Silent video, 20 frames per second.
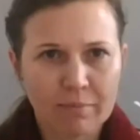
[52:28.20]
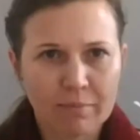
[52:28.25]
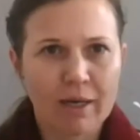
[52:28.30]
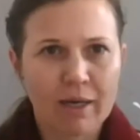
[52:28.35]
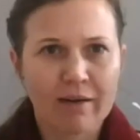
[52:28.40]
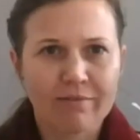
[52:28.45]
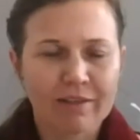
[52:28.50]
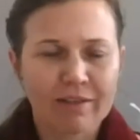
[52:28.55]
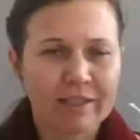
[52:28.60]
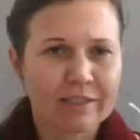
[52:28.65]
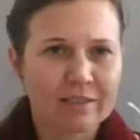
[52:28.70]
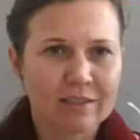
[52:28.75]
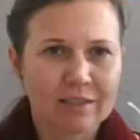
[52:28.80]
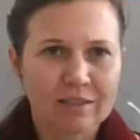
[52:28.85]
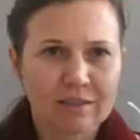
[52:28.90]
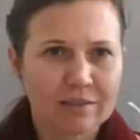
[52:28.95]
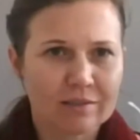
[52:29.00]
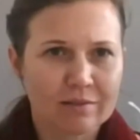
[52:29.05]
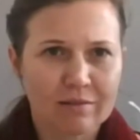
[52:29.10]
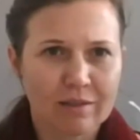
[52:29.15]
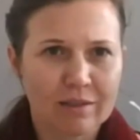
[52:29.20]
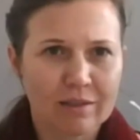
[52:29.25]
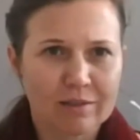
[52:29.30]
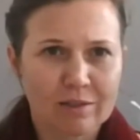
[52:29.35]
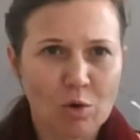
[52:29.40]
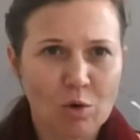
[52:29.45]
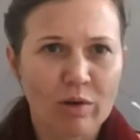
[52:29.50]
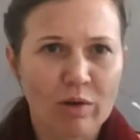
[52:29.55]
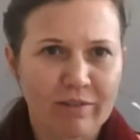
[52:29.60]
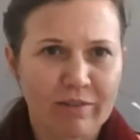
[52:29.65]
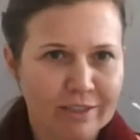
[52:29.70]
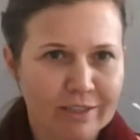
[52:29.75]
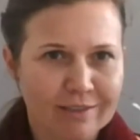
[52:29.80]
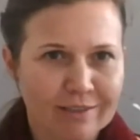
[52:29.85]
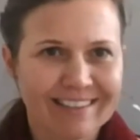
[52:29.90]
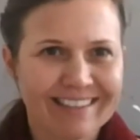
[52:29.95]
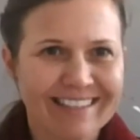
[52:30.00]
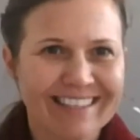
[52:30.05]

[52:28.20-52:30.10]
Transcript: Pamela. I think it's all of it.